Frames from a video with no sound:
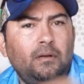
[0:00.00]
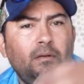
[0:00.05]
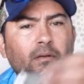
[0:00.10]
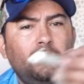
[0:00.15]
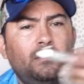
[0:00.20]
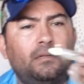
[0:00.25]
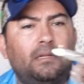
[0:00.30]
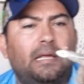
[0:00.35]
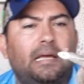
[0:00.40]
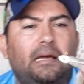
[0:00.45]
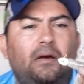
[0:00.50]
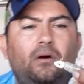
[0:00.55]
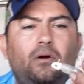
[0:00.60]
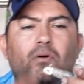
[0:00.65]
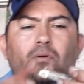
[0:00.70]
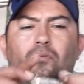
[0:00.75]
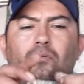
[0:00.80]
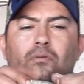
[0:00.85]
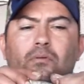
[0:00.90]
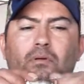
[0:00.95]

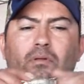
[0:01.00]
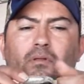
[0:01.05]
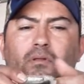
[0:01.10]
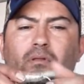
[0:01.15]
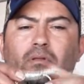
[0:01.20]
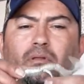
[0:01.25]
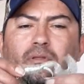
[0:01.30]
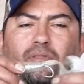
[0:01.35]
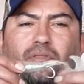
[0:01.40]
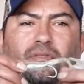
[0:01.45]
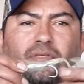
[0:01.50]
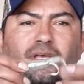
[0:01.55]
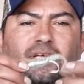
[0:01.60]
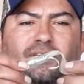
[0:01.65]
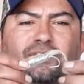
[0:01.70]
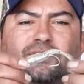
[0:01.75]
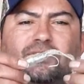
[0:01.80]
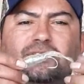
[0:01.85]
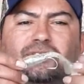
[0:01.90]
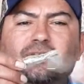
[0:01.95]
Now
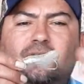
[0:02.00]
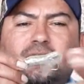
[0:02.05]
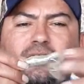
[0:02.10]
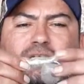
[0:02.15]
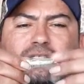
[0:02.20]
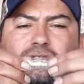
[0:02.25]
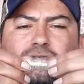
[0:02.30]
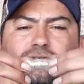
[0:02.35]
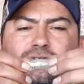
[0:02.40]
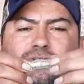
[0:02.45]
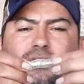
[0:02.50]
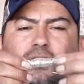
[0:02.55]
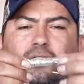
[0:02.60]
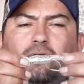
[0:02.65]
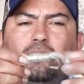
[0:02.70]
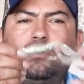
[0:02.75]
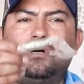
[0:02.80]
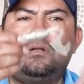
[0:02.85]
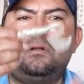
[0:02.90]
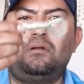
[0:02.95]
this is an interesting
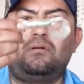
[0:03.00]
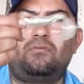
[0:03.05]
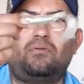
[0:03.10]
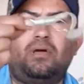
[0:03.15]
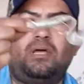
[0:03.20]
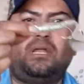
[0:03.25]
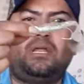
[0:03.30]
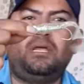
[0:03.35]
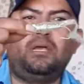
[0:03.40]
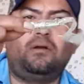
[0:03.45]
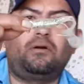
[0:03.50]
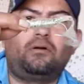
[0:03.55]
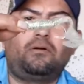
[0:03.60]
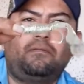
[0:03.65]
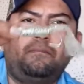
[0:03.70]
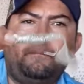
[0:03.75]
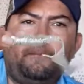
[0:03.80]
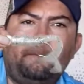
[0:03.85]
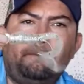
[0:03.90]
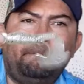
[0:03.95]
one right here.